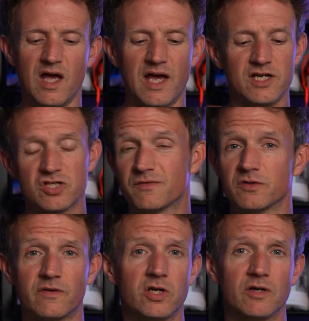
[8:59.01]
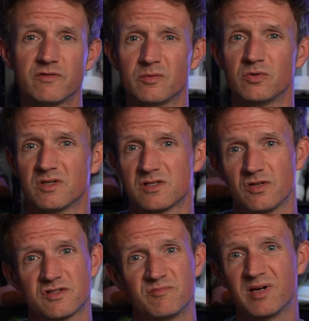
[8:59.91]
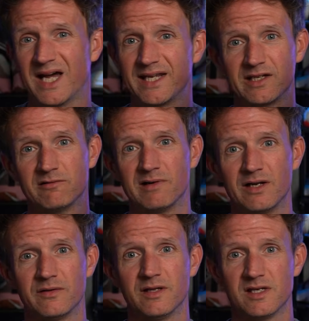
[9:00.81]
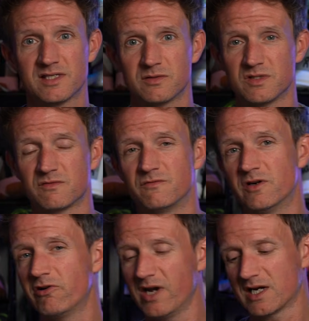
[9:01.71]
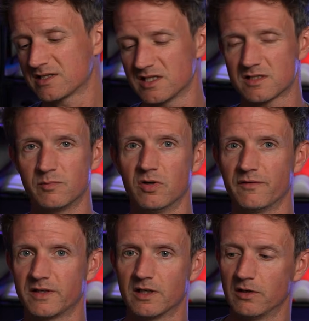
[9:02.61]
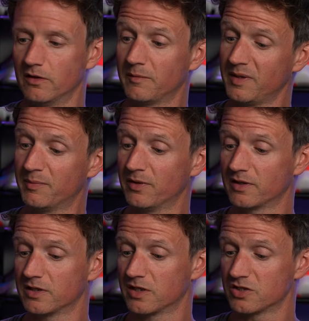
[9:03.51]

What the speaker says: And it just feels very comfortable. There's lots of padding around there, so it's very accessible. I think a lot of people are going to